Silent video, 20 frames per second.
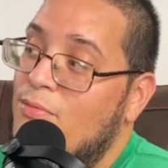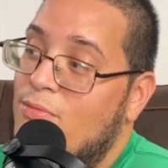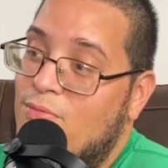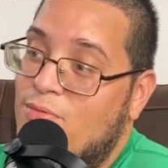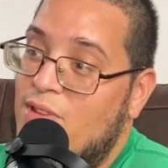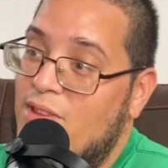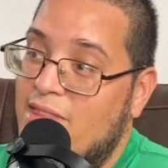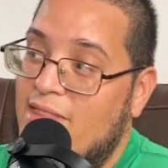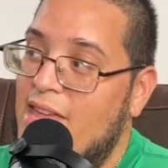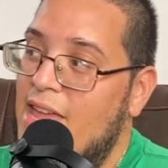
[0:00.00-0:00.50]

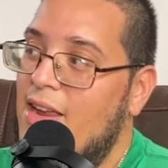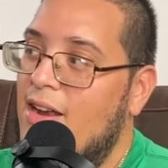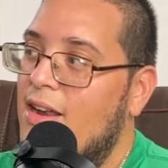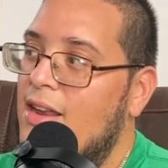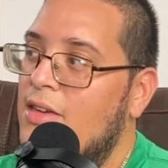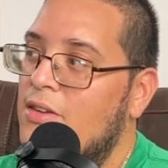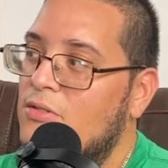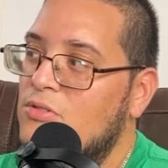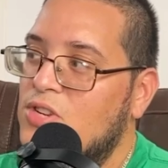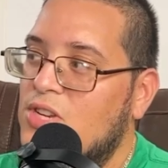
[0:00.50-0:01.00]
They're a
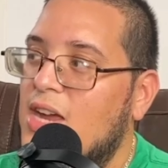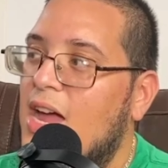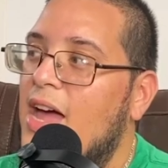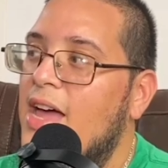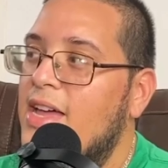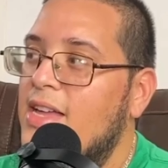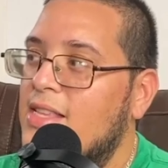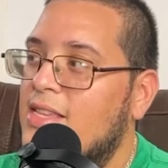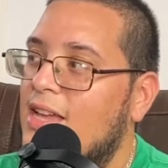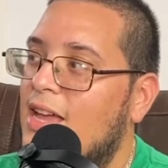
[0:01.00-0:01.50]
little
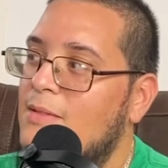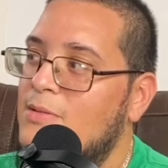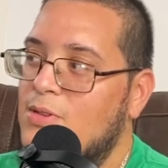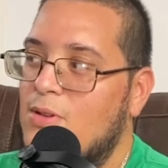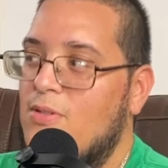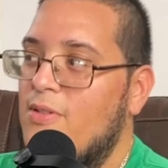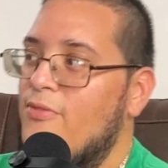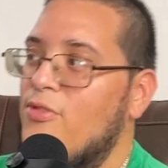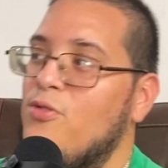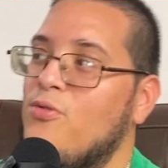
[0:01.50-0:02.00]
shy at times.
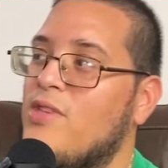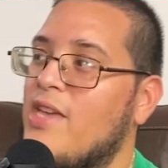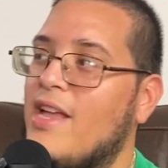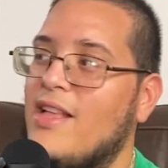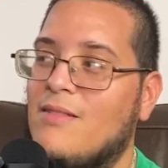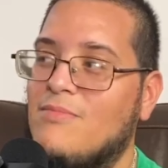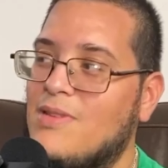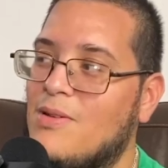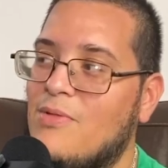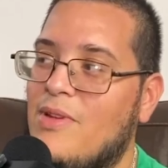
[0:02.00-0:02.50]
So if you
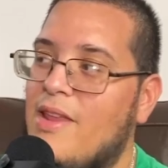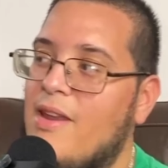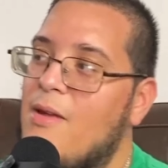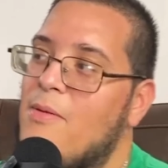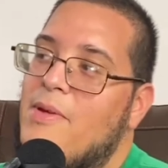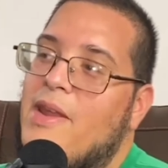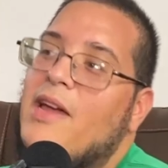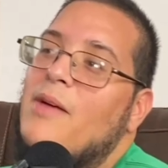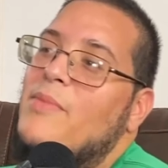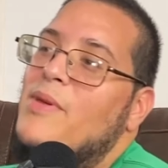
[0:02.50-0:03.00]
take them somewhere,
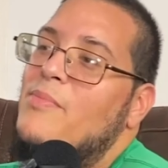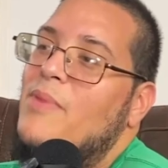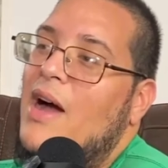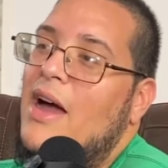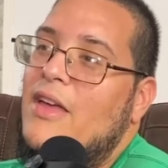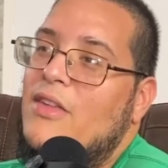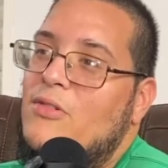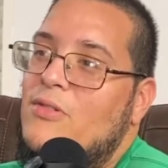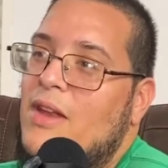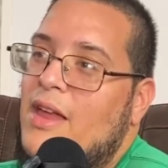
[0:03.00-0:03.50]
they're going to be
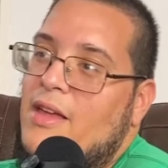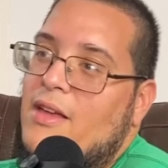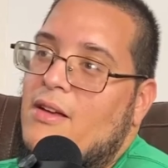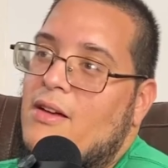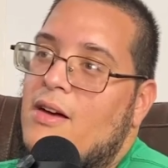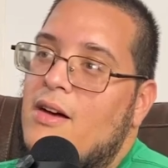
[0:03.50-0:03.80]
by you like